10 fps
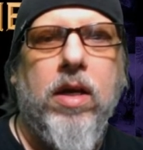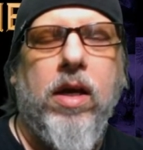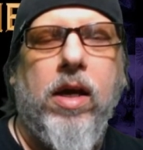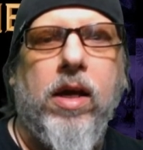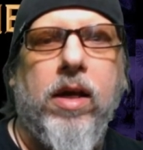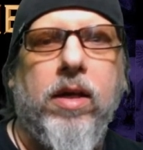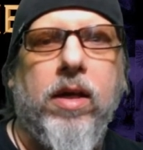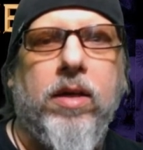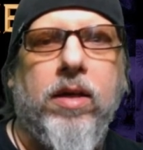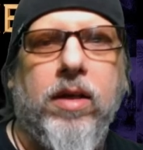And
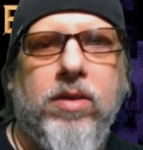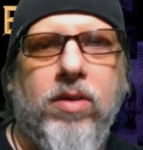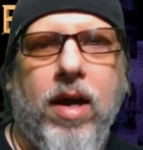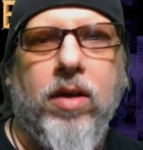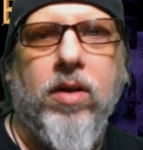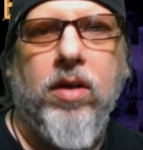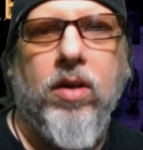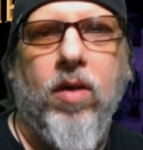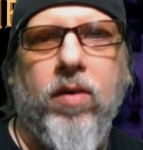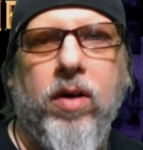the child looked
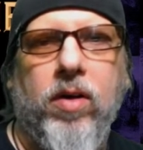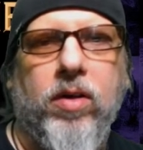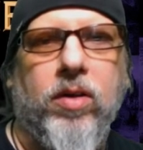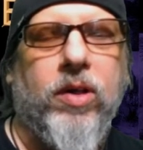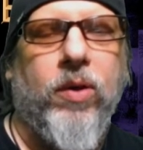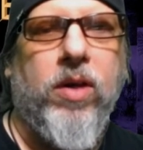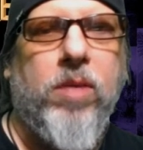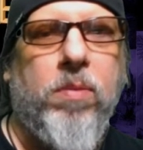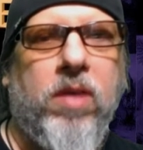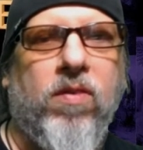over and there's this
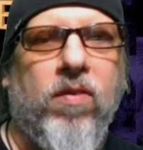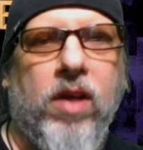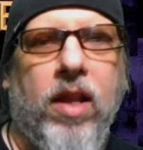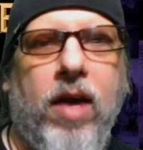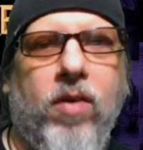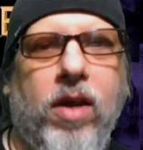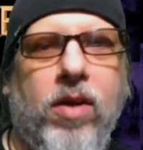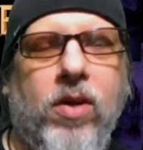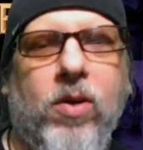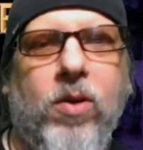creepy clown. I don't
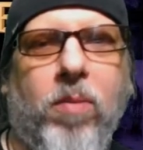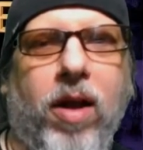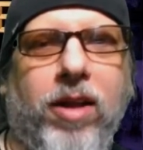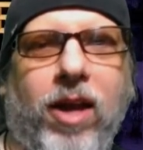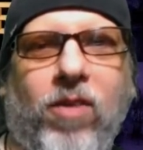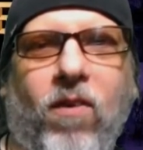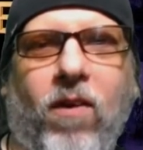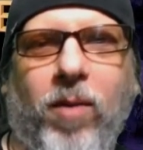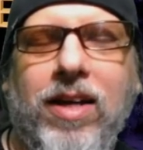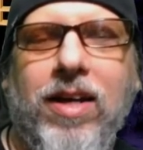know who bought that for
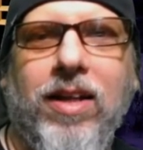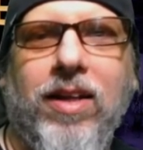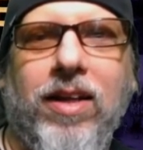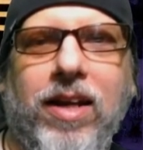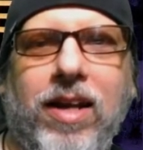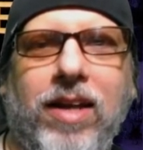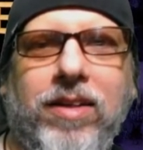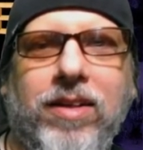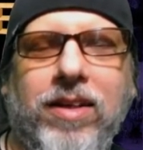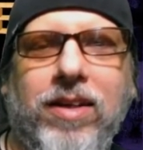him, looking at
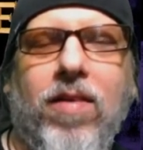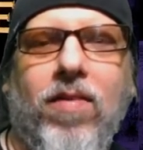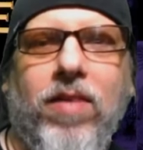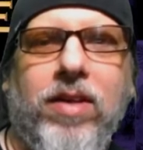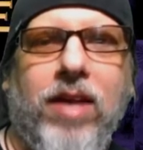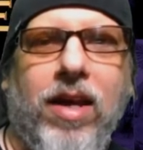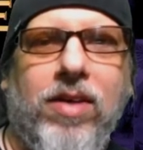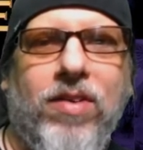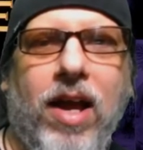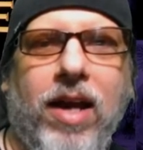you in the dark. He's got a
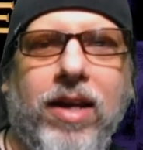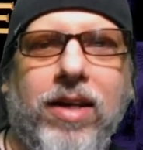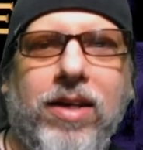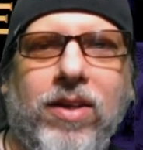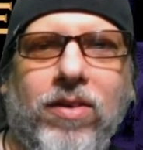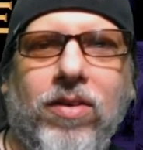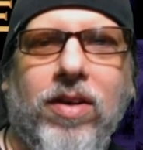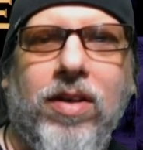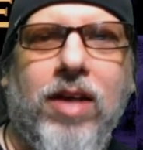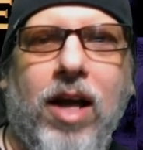jacket and he throws it
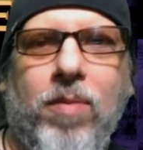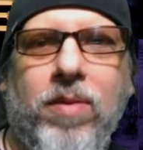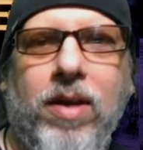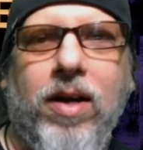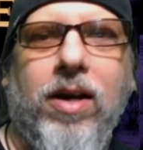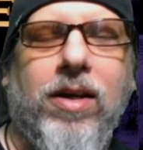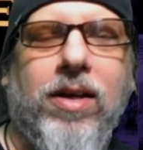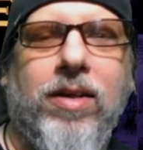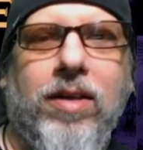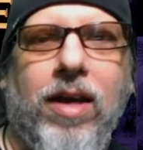on top of there, and
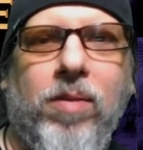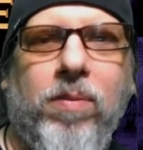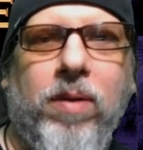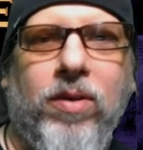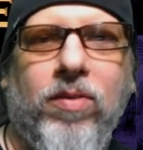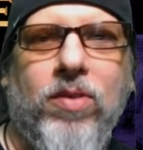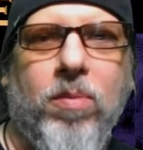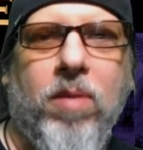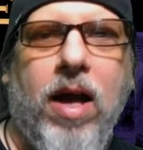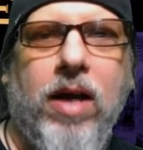it's got a picture of
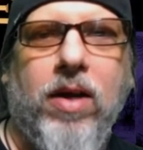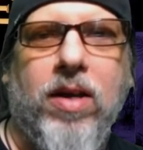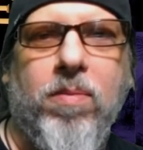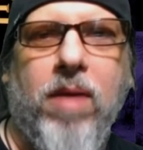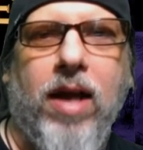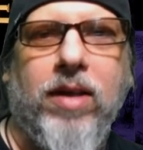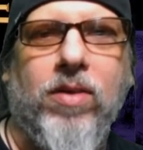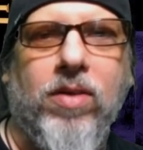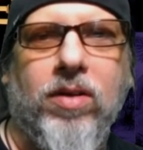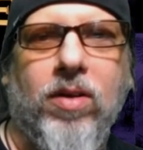Chewbacca on the back
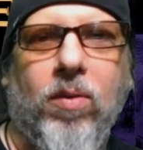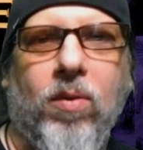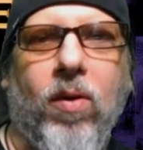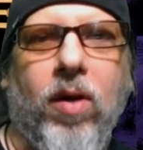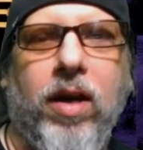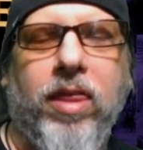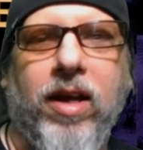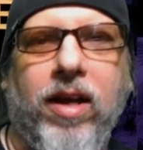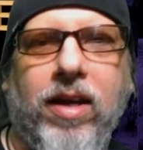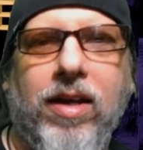doing his little roar
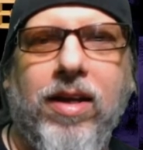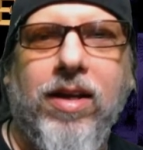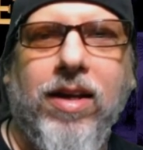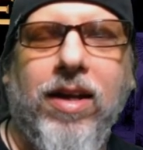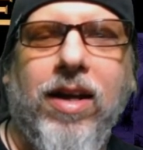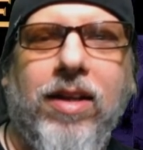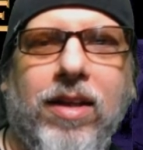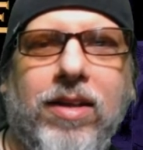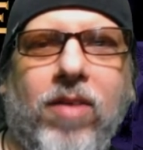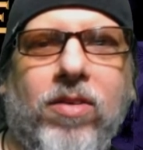thing. And I
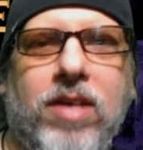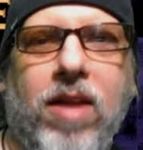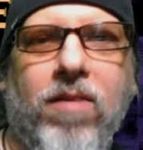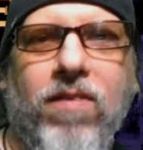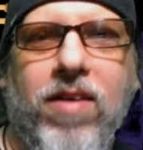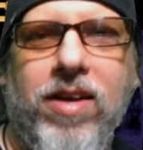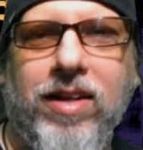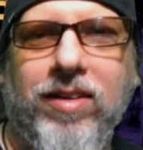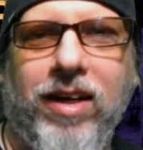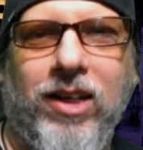thought that was kind of funny.
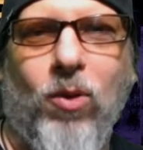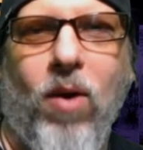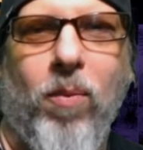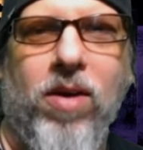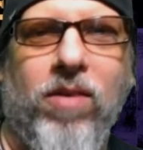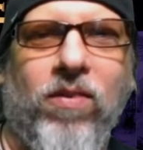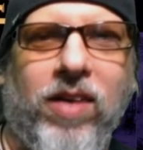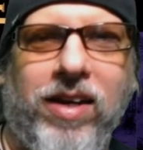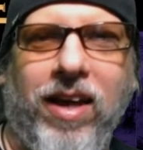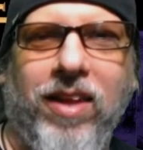It's like swap one for
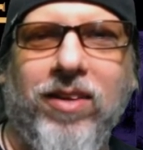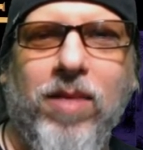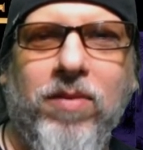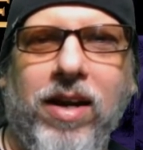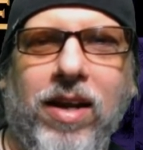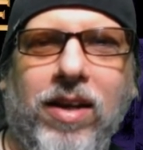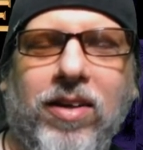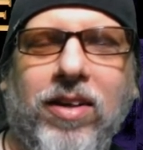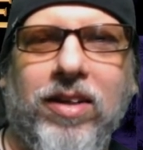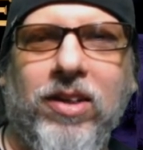the other. Something that
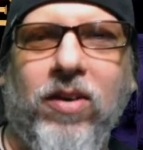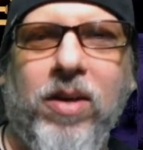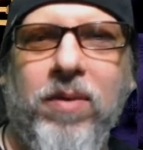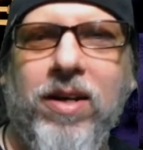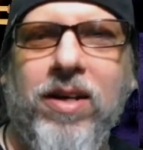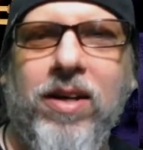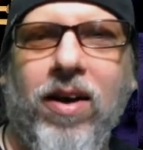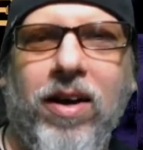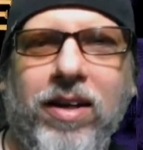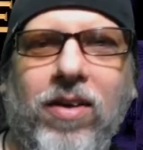looks creepy in the
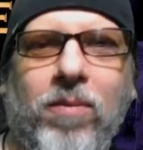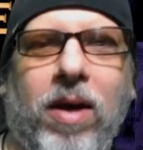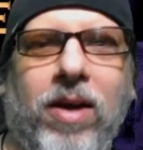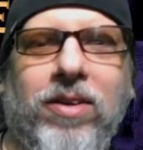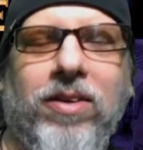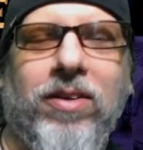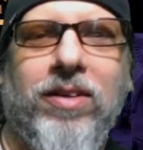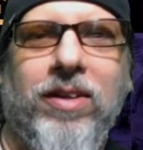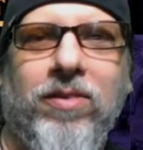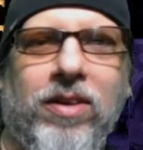dark, monstrous.
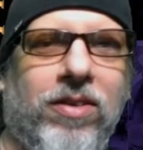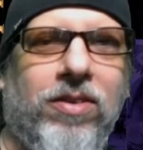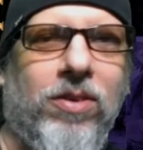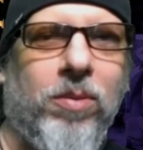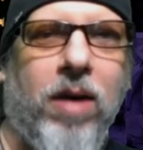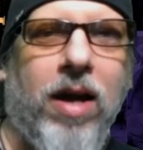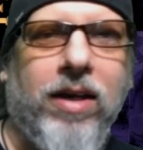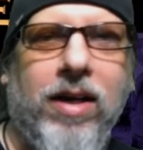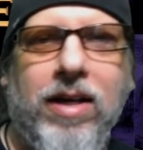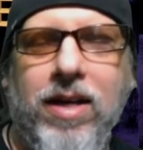Even this
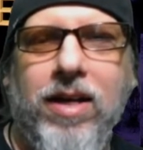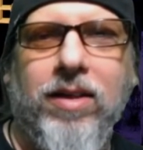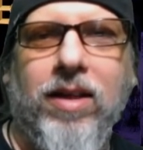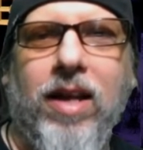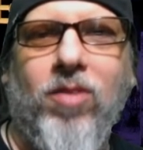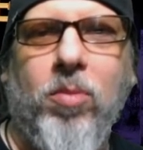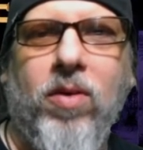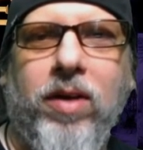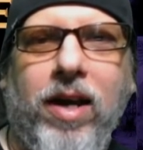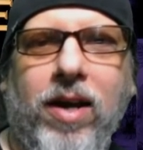Chewbacca, the lovable
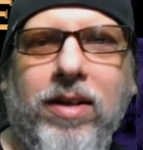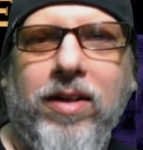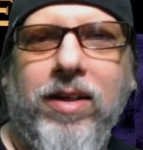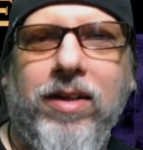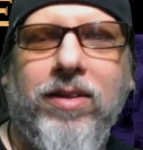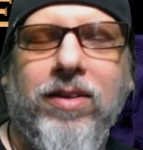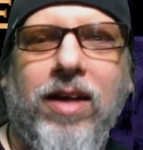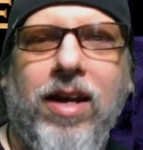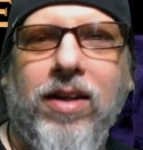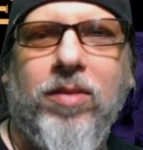character, he still
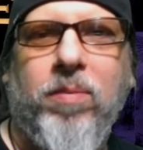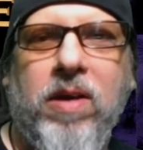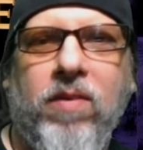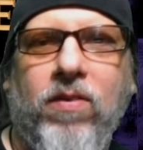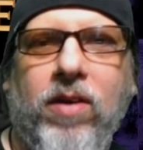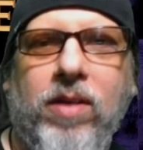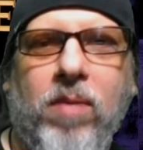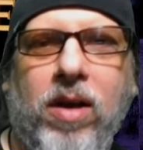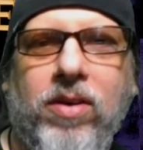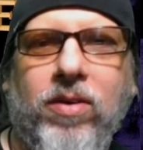kind of looks Bigfoot,
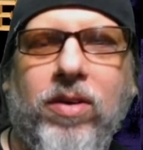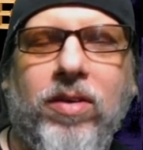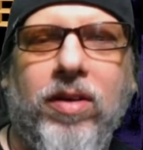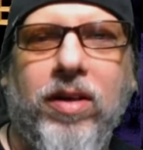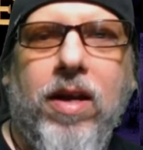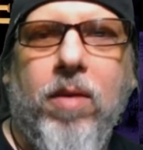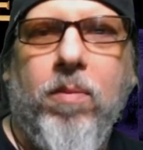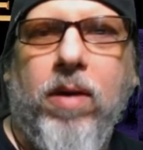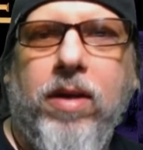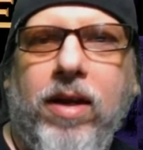monstrous looking.
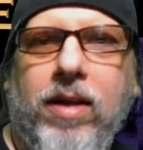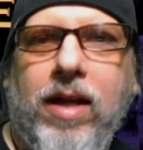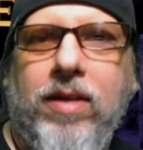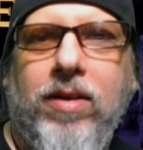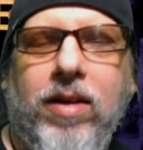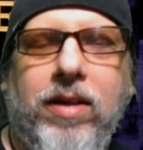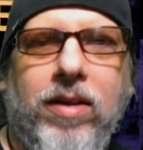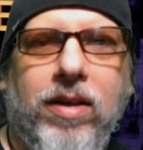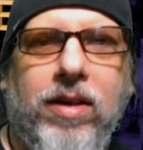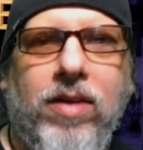But that's all these
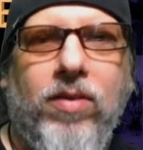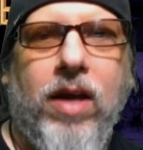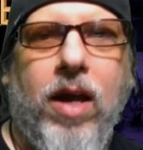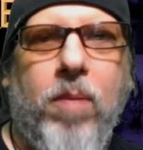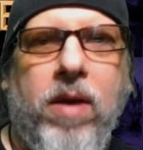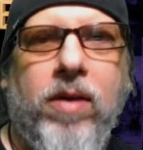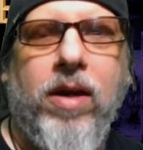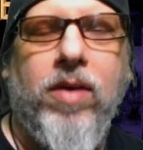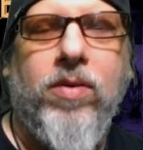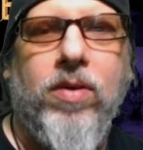little things you got to pay
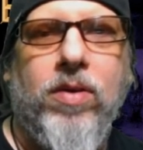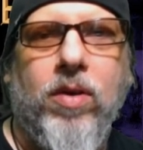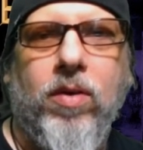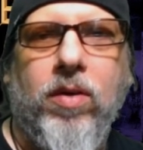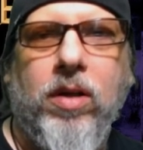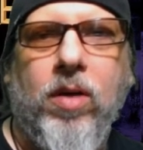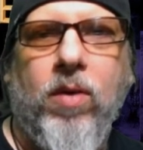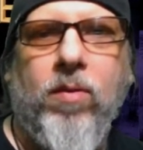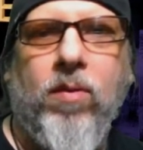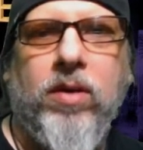attention to.
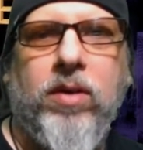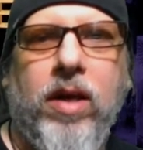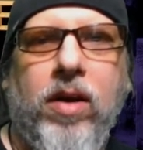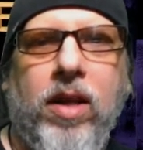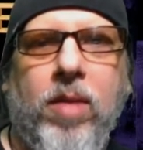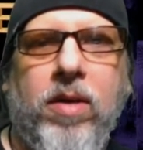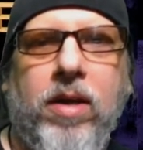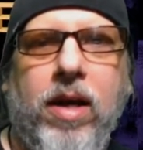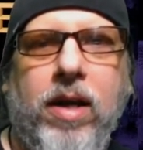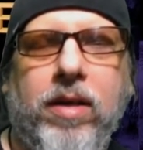What will scare them at
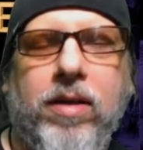night.